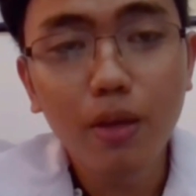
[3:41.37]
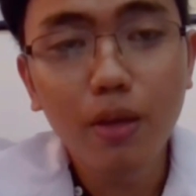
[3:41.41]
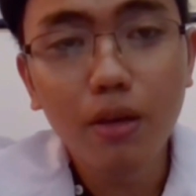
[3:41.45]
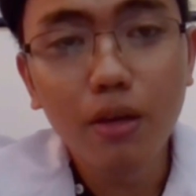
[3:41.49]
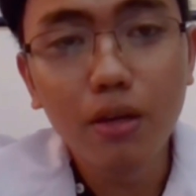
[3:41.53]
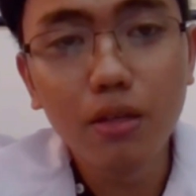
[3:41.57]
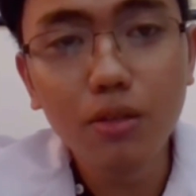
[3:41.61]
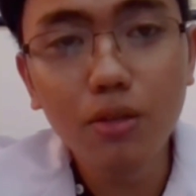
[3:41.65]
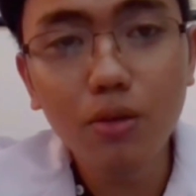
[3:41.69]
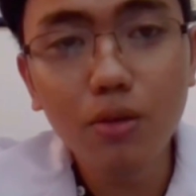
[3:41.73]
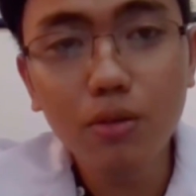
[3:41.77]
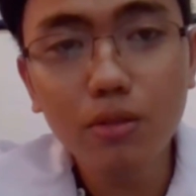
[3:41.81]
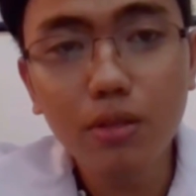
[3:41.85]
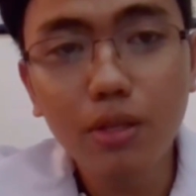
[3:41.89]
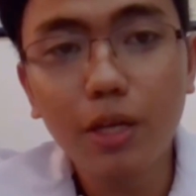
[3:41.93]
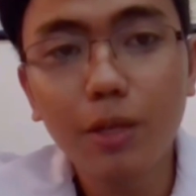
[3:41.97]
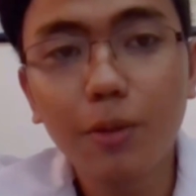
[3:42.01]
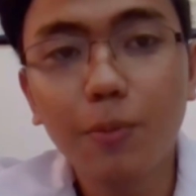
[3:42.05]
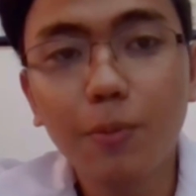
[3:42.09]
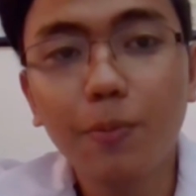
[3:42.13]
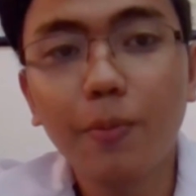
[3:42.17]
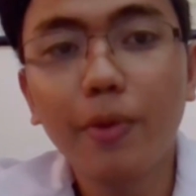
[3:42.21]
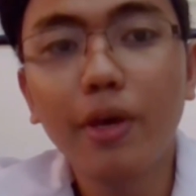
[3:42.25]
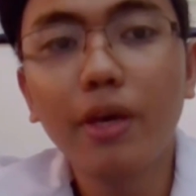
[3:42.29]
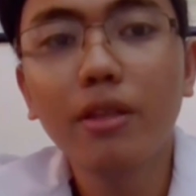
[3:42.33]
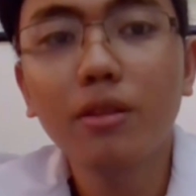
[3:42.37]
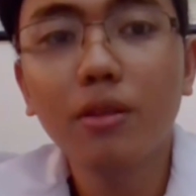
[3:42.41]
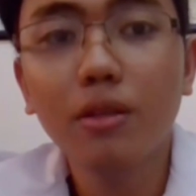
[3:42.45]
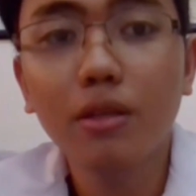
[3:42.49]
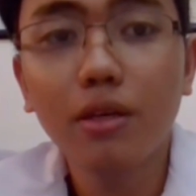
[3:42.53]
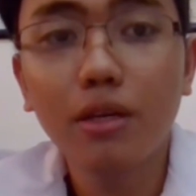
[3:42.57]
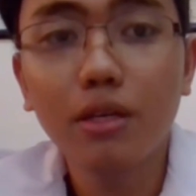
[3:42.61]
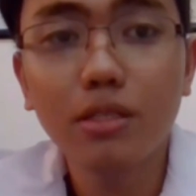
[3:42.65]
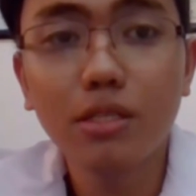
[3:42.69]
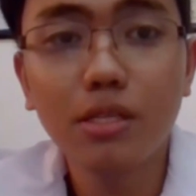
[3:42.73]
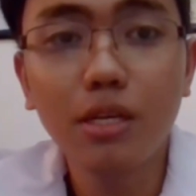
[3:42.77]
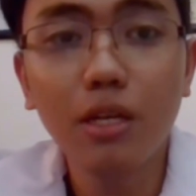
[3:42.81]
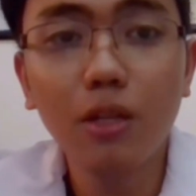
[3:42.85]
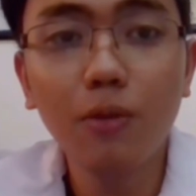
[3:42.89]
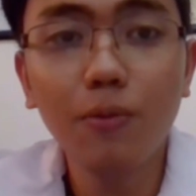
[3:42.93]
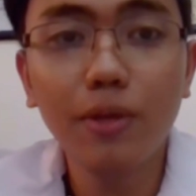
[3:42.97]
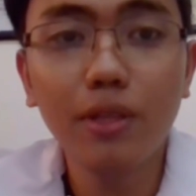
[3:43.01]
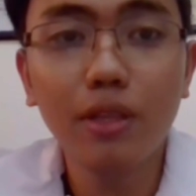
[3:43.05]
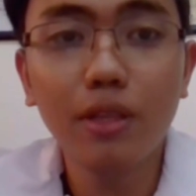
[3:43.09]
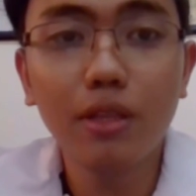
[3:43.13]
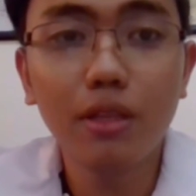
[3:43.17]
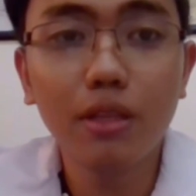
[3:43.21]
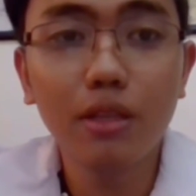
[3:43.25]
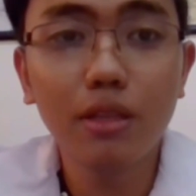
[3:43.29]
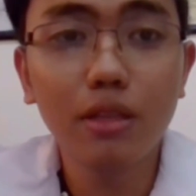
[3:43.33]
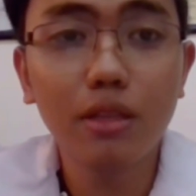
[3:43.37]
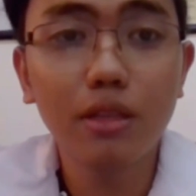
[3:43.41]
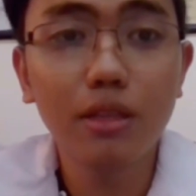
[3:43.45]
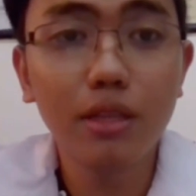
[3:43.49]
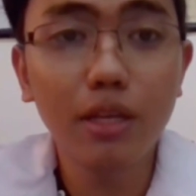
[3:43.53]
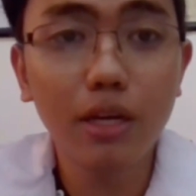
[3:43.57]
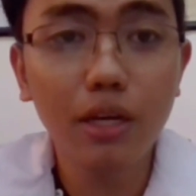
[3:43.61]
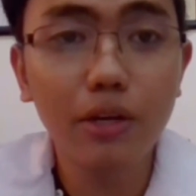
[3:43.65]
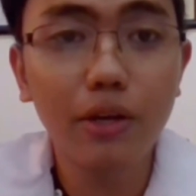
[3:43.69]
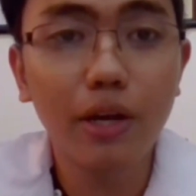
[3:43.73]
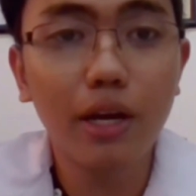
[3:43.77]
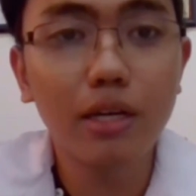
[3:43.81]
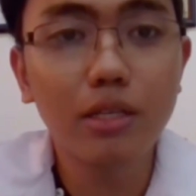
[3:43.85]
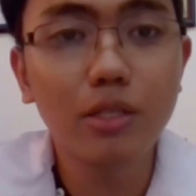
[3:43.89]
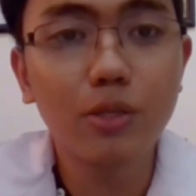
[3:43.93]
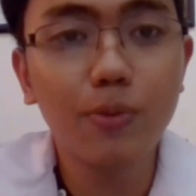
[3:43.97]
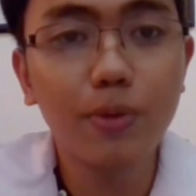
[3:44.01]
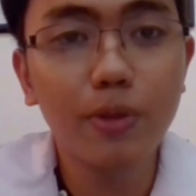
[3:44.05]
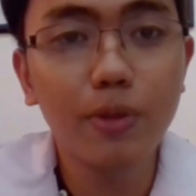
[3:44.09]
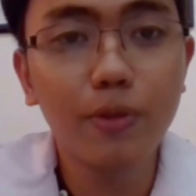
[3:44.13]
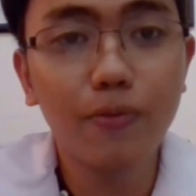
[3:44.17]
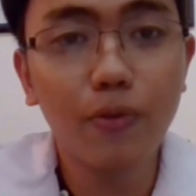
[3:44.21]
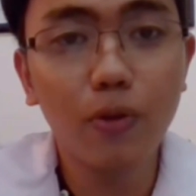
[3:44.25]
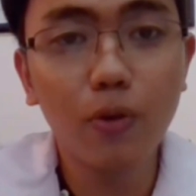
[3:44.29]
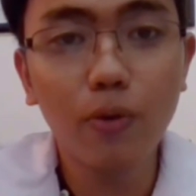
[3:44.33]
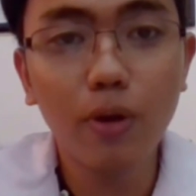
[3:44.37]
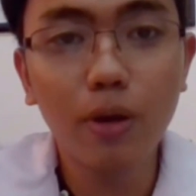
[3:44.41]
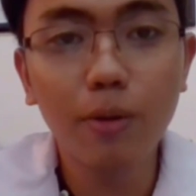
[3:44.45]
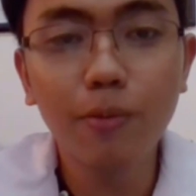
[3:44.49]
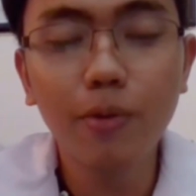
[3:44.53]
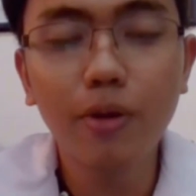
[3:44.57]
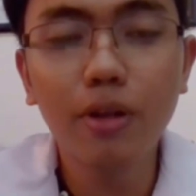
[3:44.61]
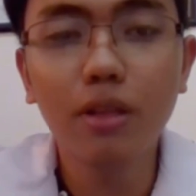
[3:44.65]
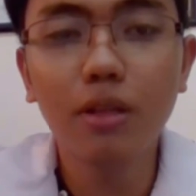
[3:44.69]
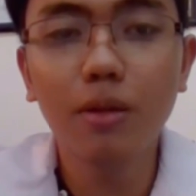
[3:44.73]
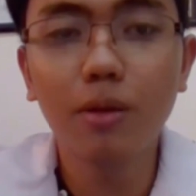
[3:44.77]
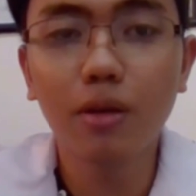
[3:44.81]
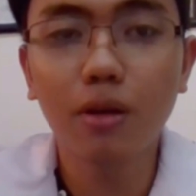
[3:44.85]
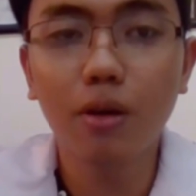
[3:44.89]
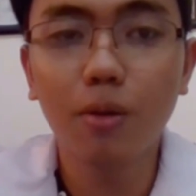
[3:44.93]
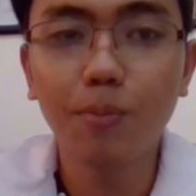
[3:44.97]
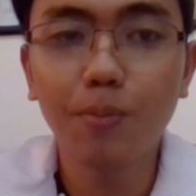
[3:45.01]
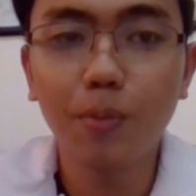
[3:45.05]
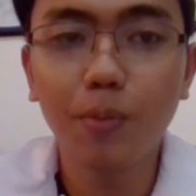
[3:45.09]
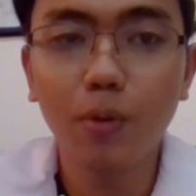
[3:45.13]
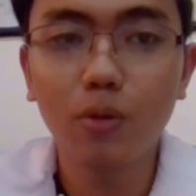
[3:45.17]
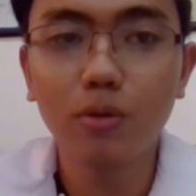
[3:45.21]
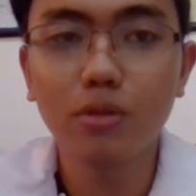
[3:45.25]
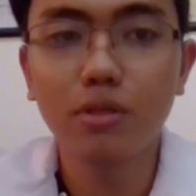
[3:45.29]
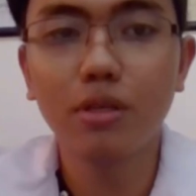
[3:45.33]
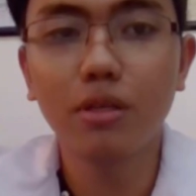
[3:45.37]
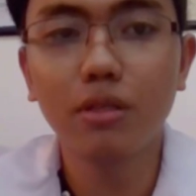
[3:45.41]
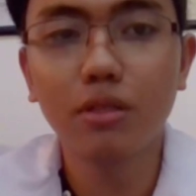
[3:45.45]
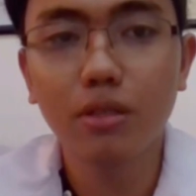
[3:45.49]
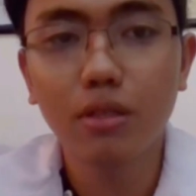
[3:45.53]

No treatment. Seal with the cracks with flowable composite.